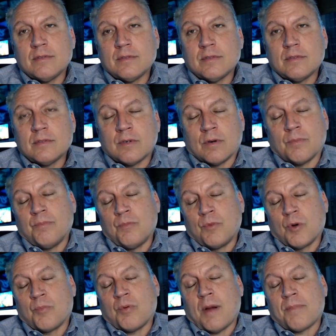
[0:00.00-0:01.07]
or
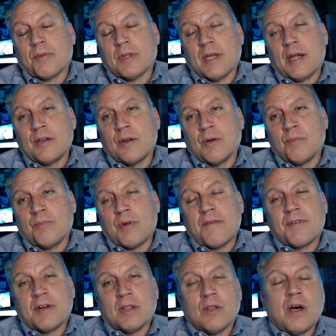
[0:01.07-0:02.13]
more properly on your
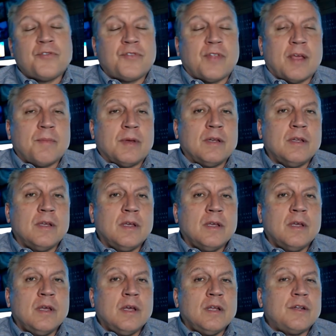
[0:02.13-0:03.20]
profit and loss statement,
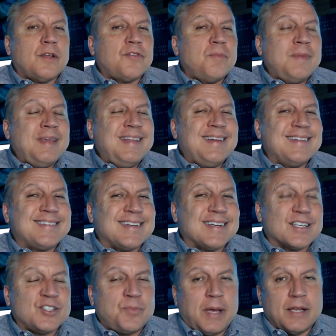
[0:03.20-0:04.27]
doesn't mean it's an
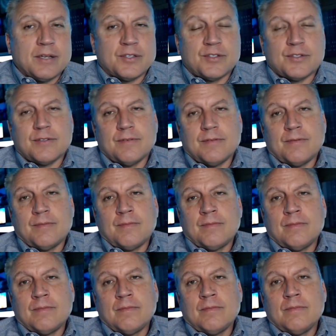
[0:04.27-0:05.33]
expense.
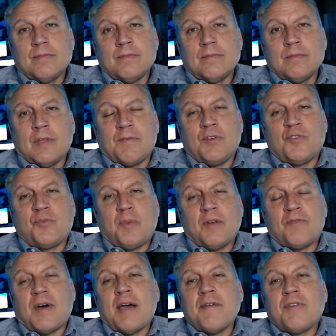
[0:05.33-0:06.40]
If you spend
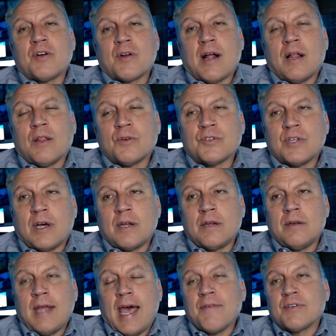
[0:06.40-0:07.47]
$500
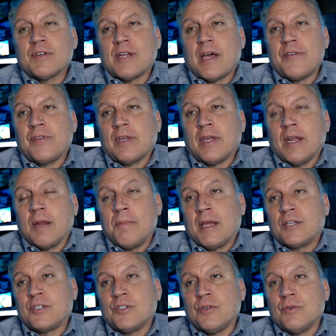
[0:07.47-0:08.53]
on advertising and it
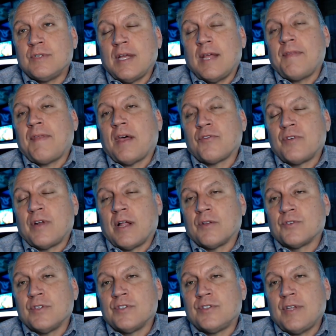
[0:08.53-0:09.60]
makes you
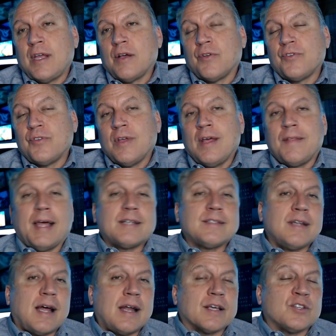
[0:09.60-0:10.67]
$10,000 in sales, that's
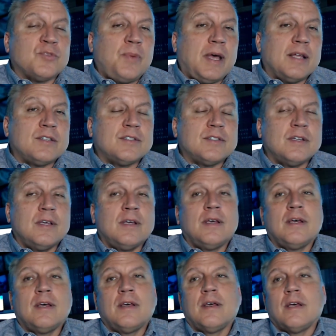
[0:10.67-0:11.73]
not an expense.
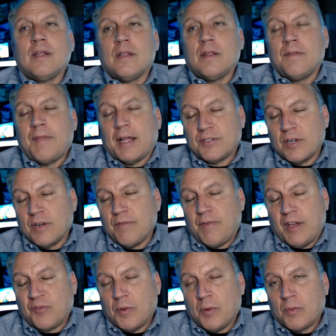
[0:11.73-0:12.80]
That's an
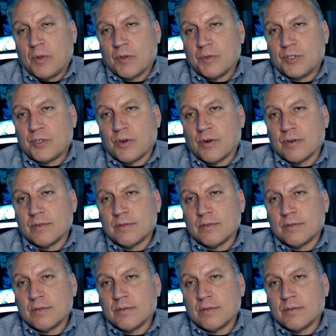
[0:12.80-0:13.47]
investment with a return.